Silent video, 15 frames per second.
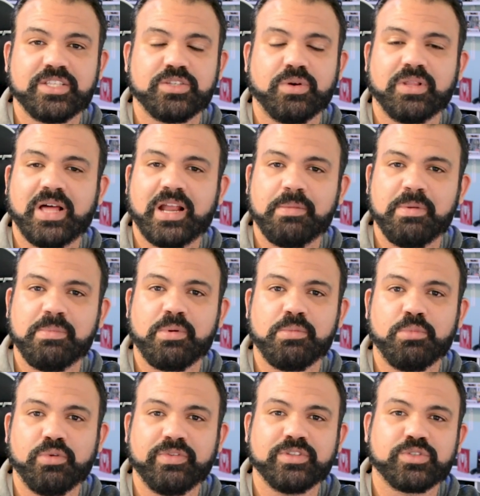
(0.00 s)
So a lot of people are
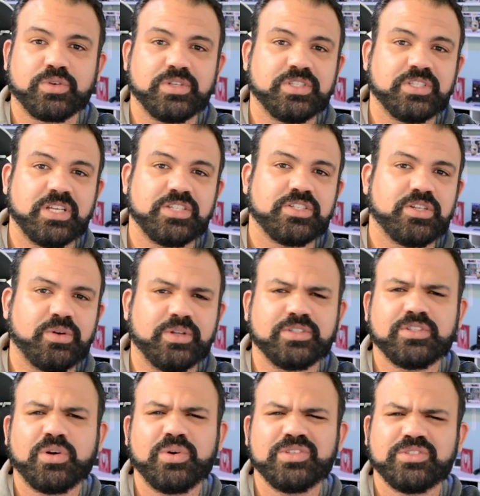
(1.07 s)
moving towards digital, and
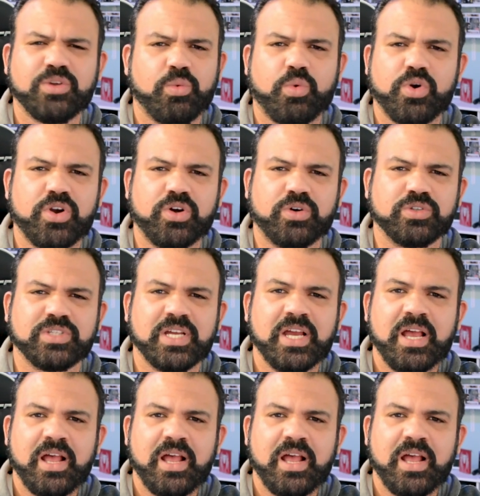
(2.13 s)
so is the world.